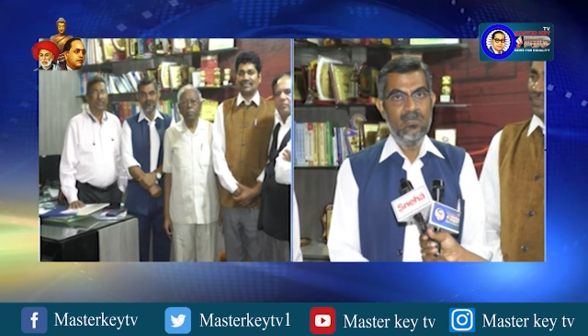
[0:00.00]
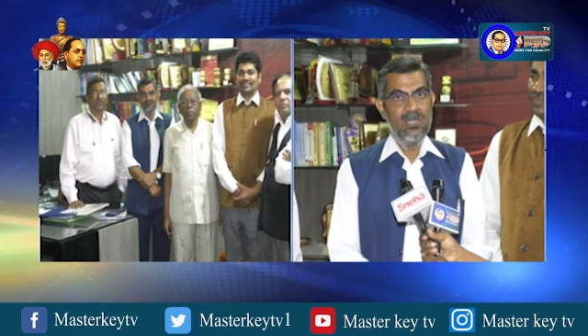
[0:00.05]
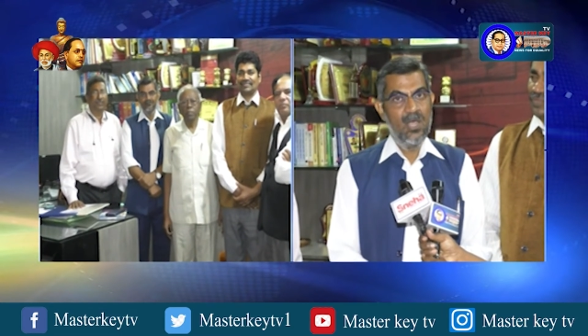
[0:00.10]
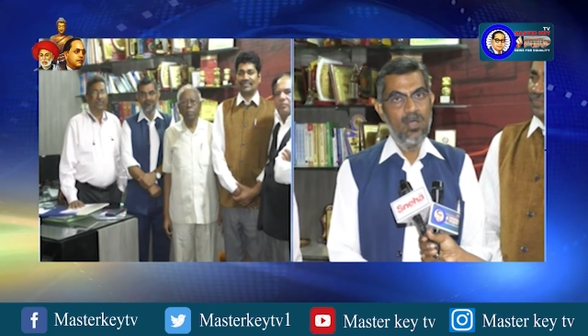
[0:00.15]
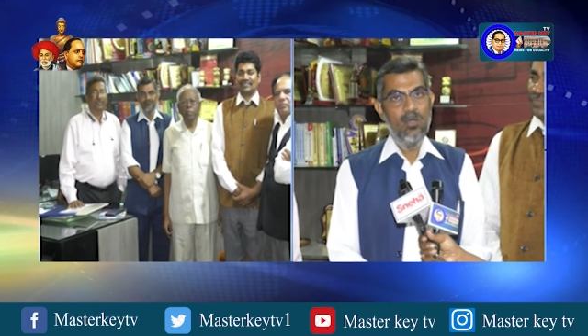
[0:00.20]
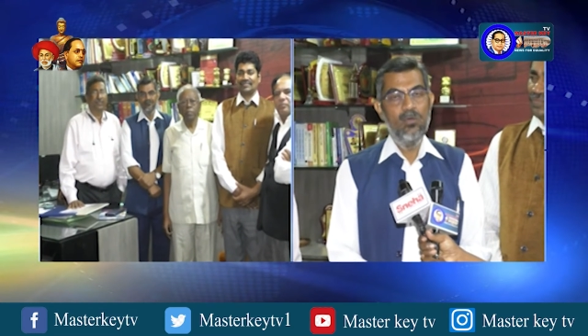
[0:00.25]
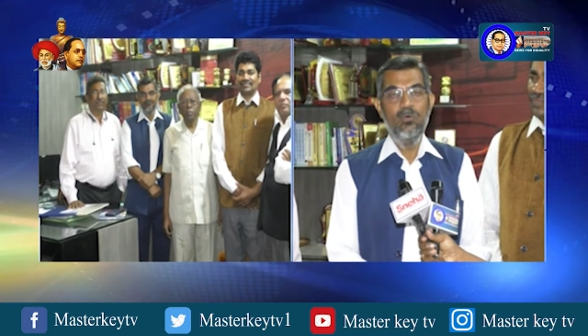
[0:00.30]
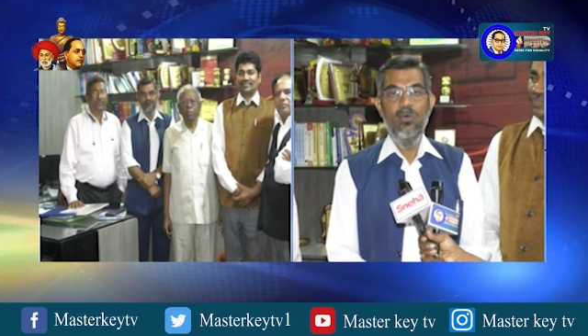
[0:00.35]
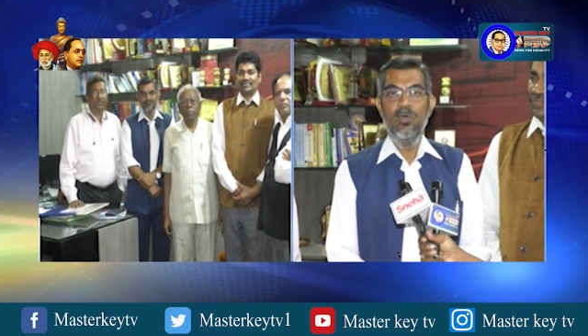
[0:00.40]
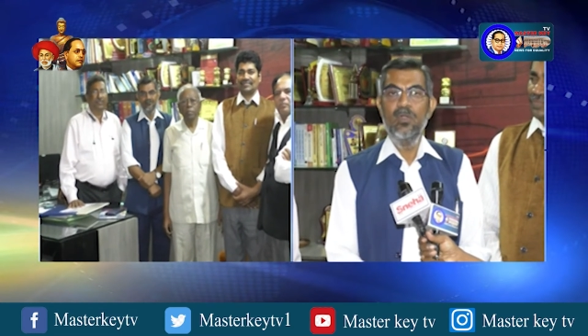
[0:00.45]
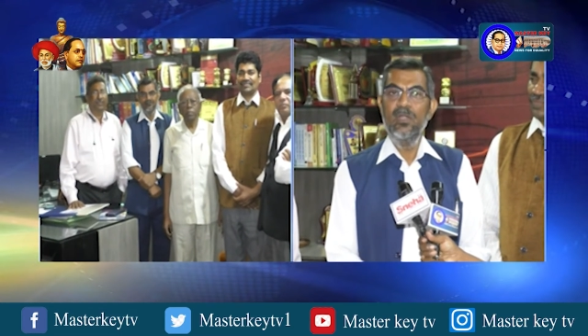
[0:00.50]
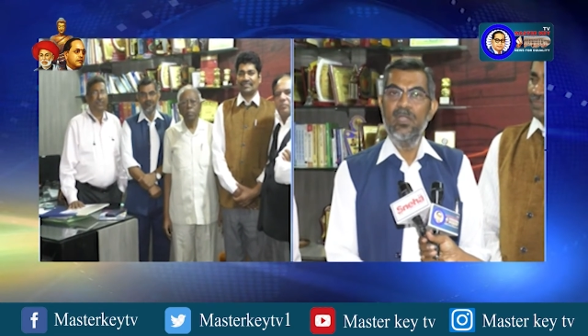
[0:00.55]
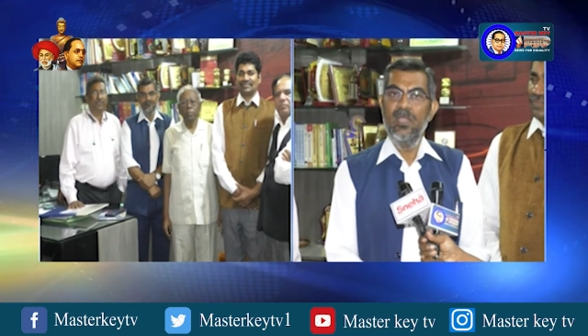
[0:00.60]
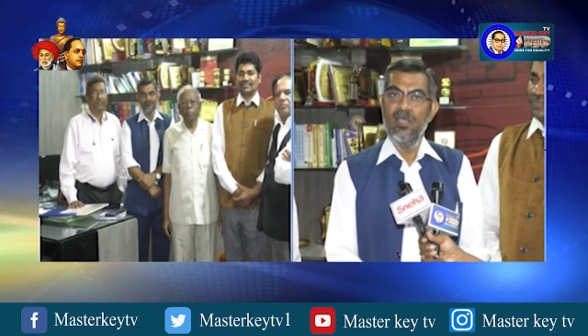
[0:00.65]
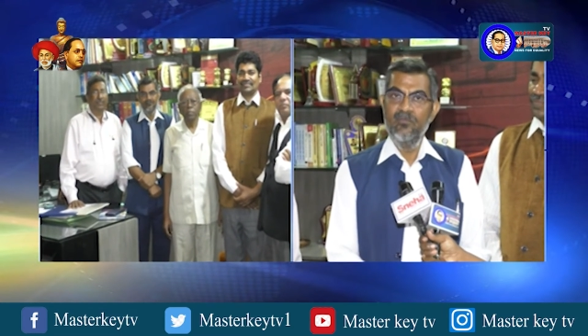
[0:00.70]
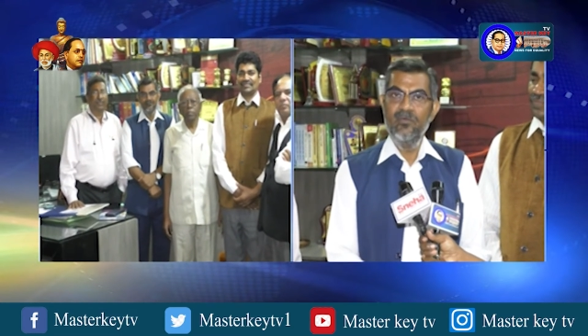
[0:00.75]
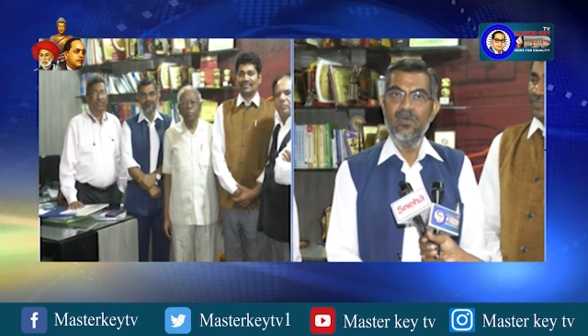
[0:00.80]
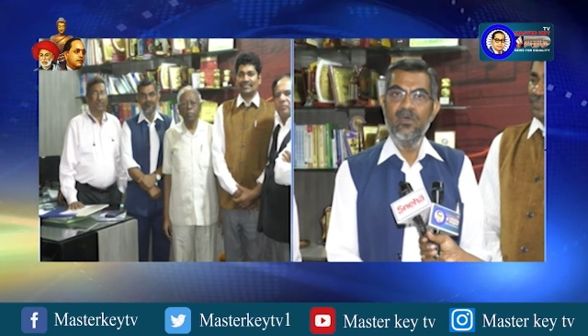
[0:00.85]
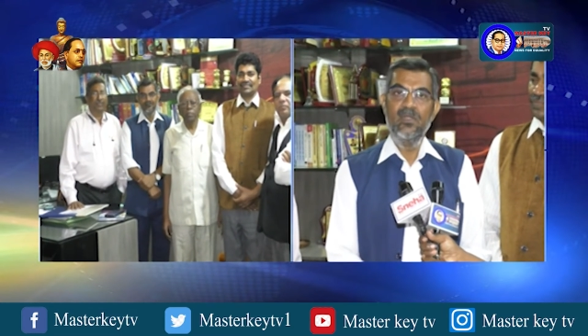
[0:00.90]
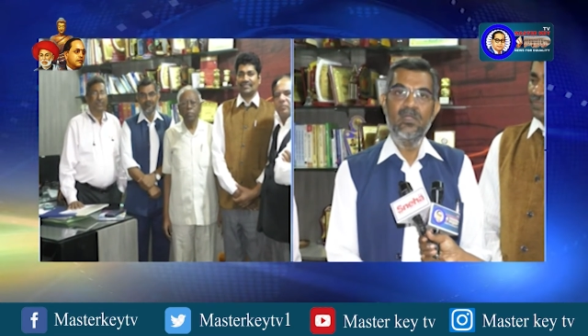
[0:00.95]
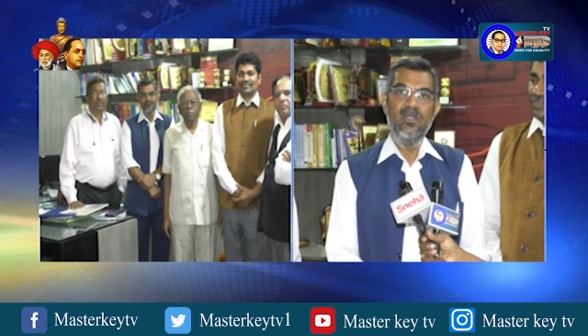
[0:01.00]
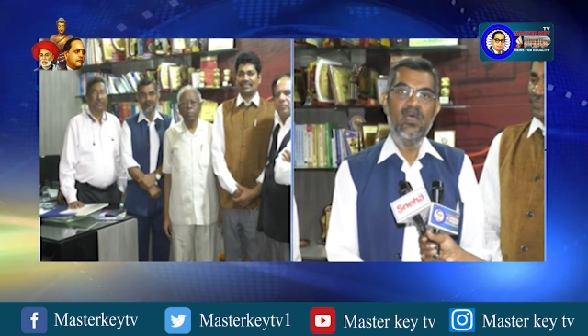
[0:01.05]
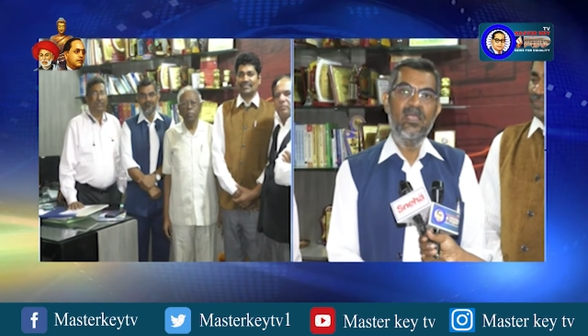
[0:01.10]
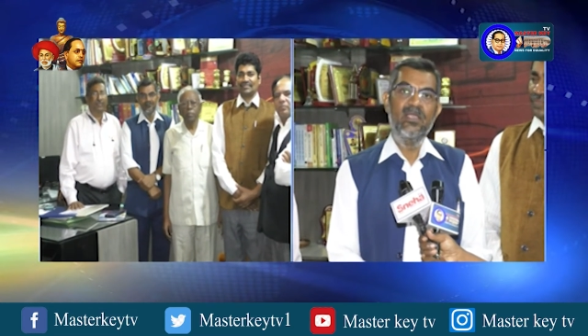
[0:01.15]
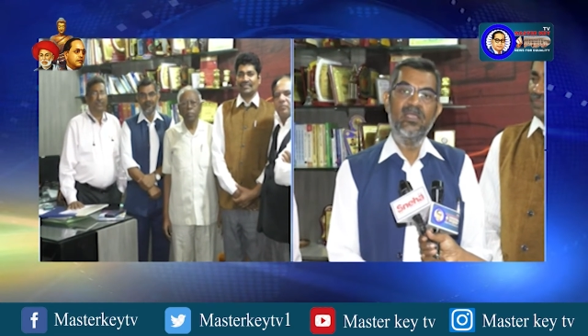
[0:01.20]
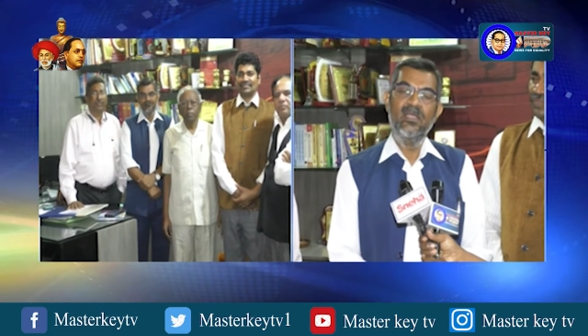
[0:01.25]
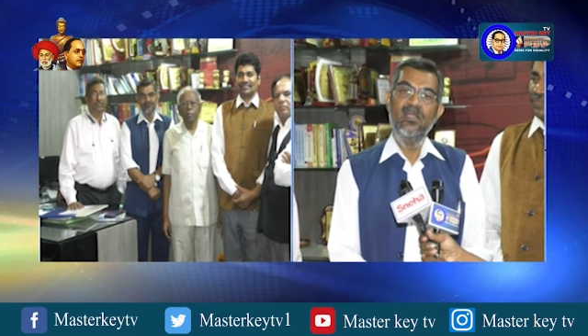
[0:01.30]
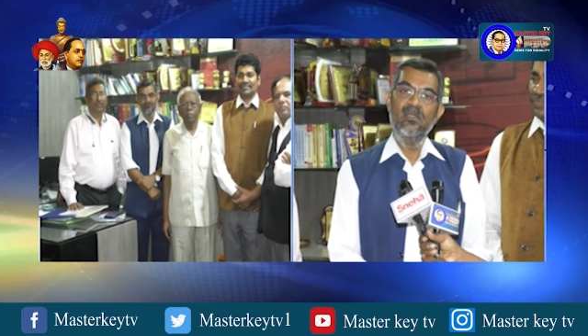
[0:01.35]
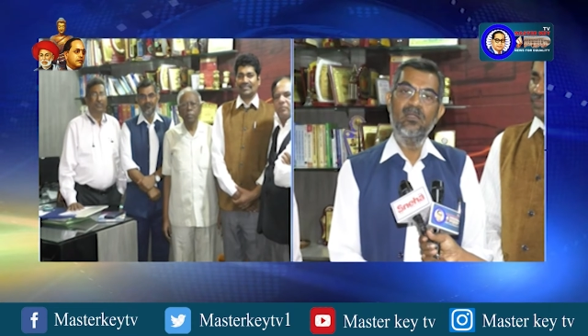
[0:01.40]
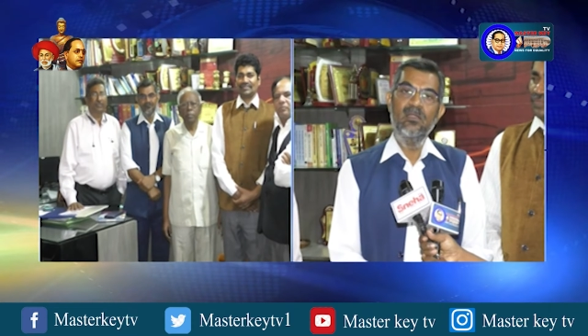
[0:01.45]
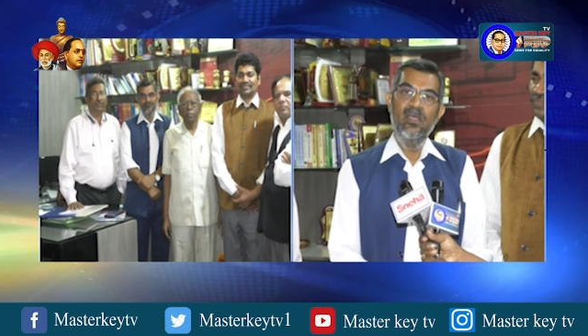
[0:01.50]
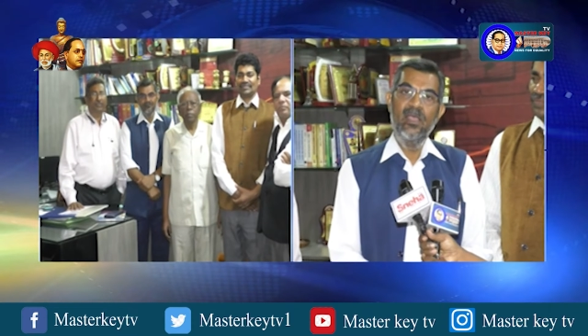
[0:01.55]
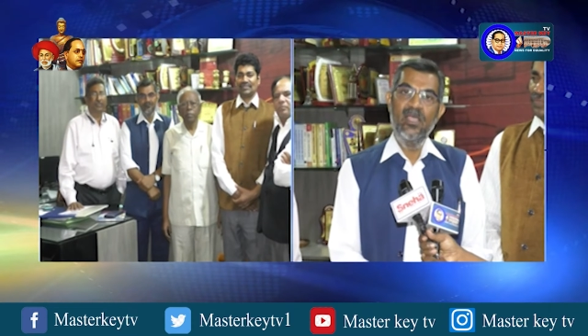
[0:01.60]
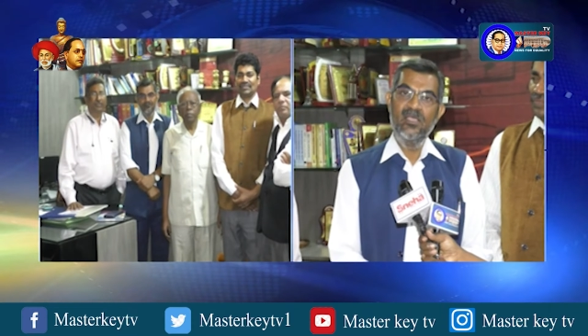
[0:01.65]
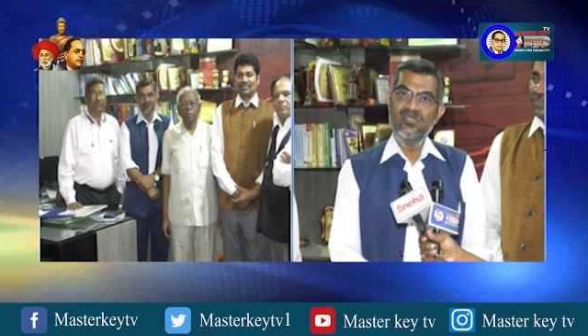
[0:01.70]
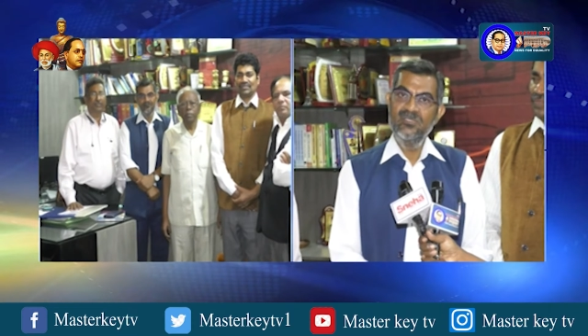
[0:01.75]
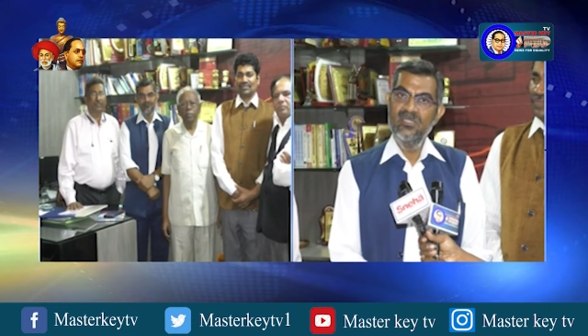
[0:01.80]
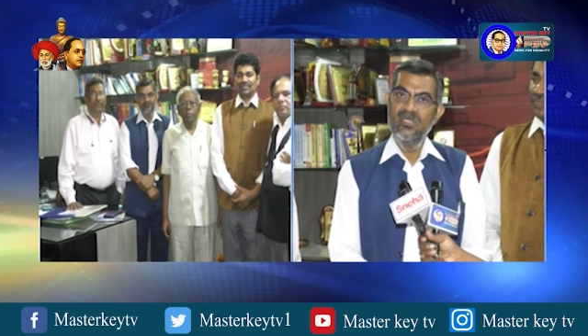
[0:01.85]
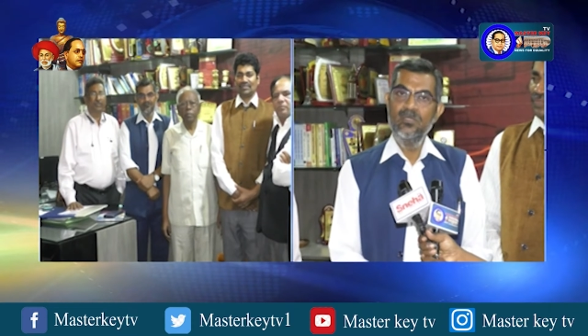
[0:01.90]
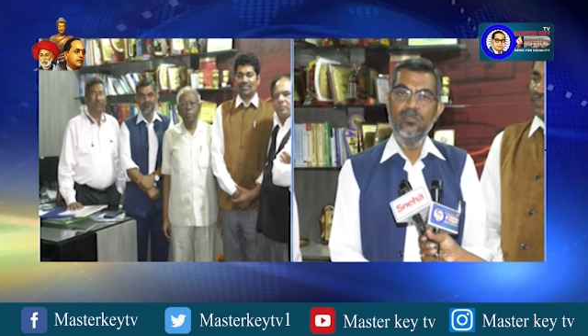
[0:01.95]
now or ever I can
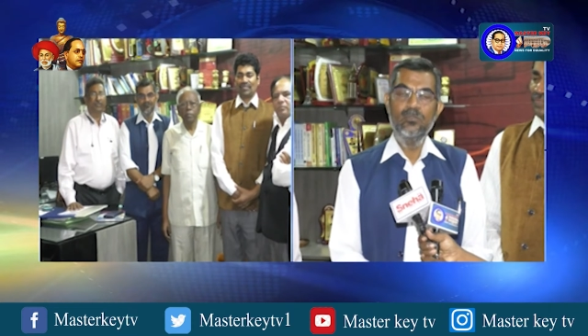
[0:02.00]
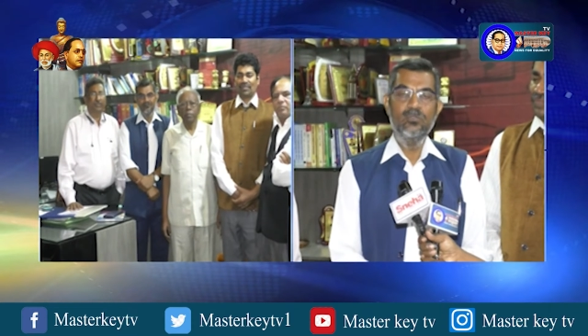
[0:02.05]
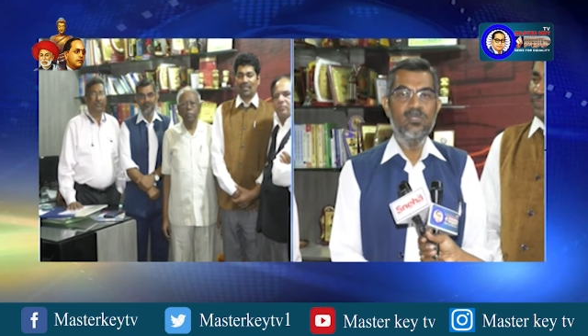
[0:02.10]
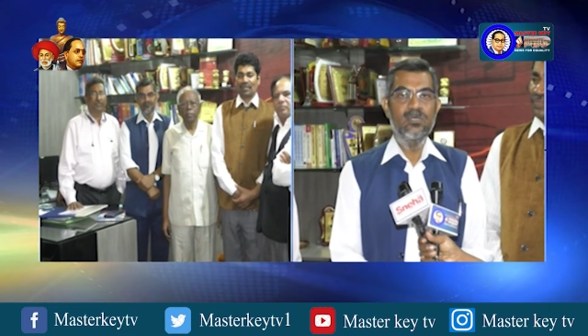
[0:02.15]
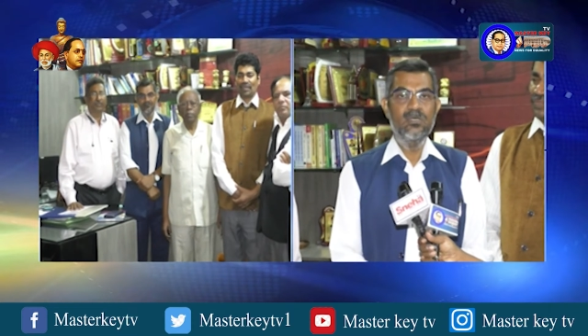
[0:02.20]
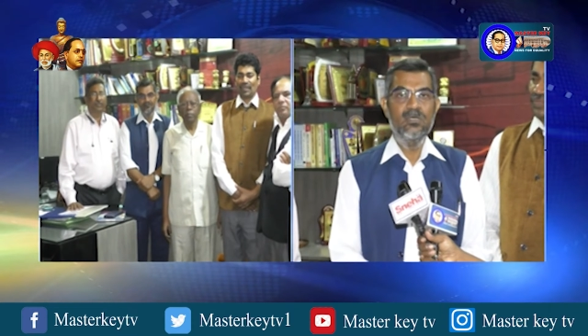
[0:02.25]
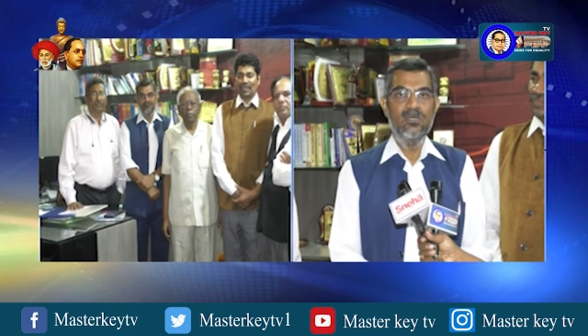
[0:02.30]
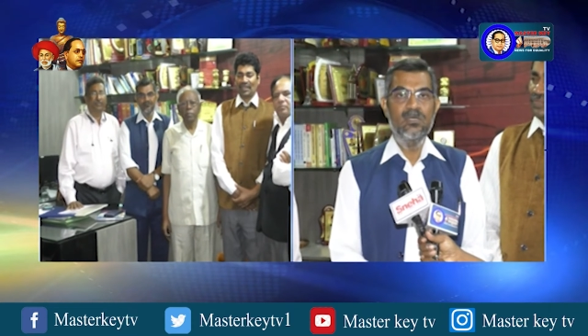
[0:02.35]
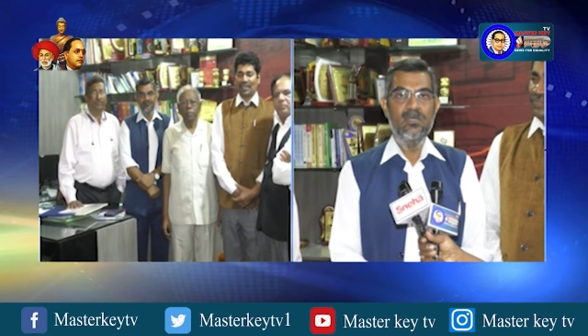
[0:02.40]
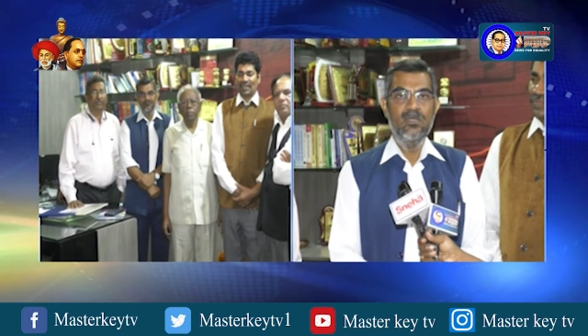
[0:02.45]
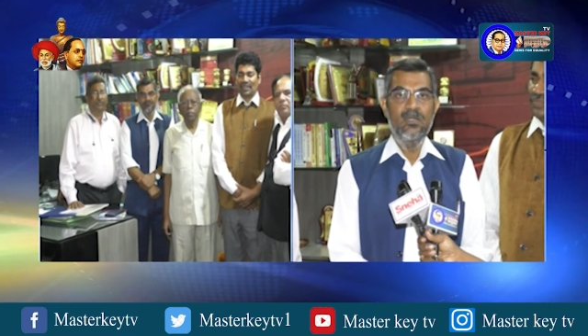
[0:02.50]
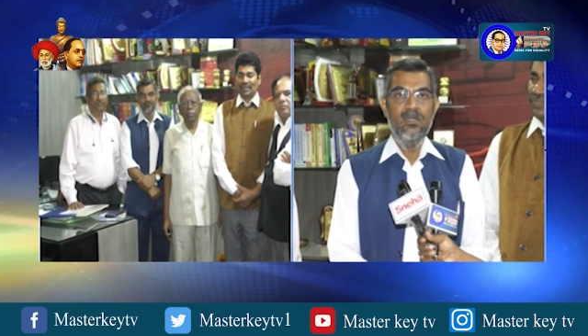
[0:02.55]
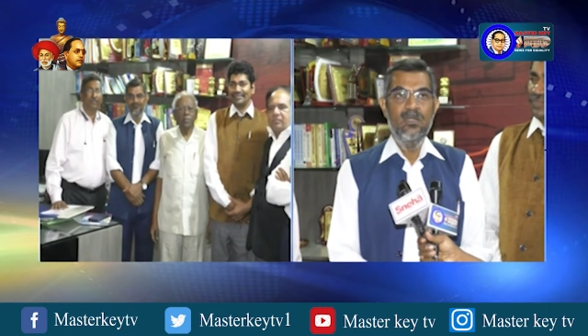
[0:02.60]
extend to the